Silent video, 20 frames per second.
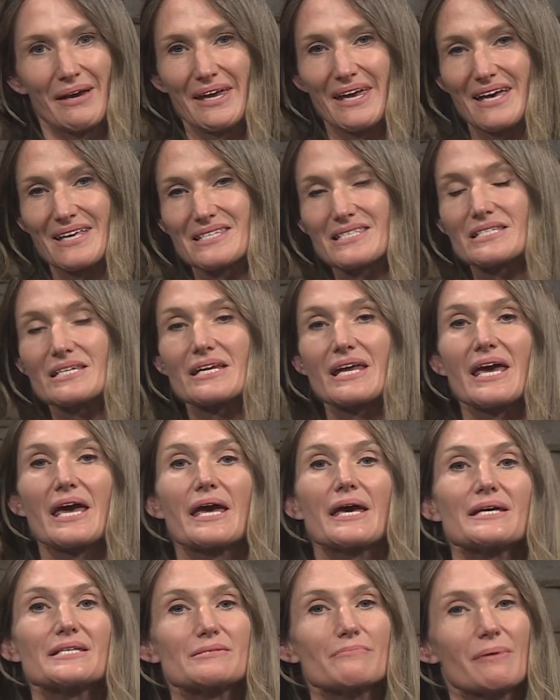guest today
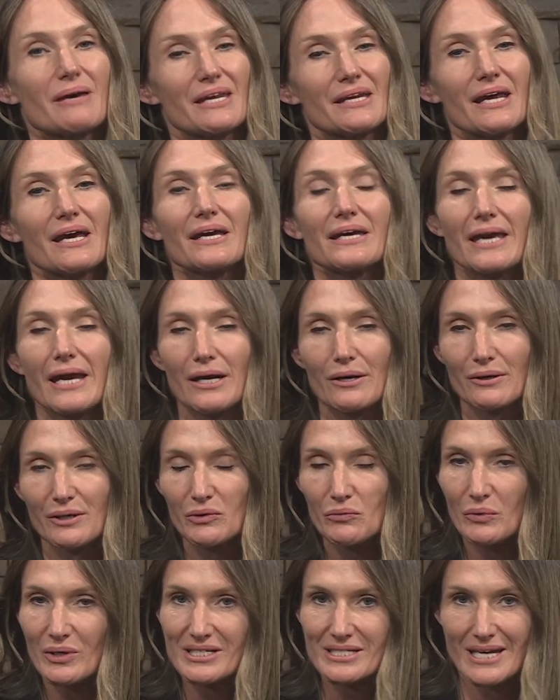has been
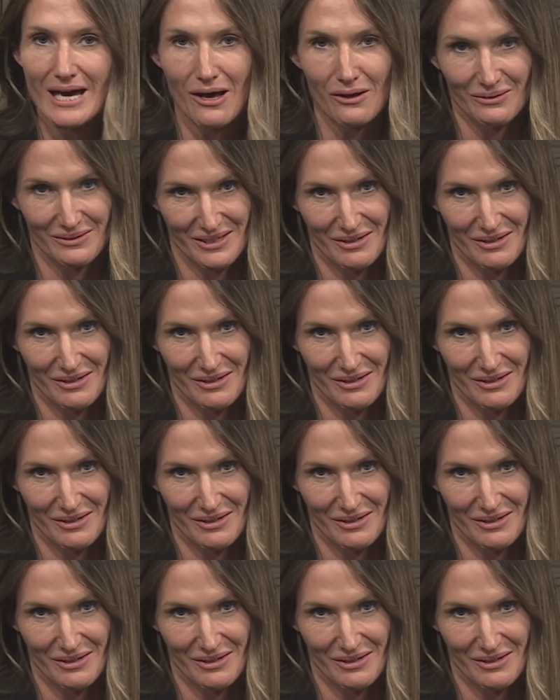Karen Waddell,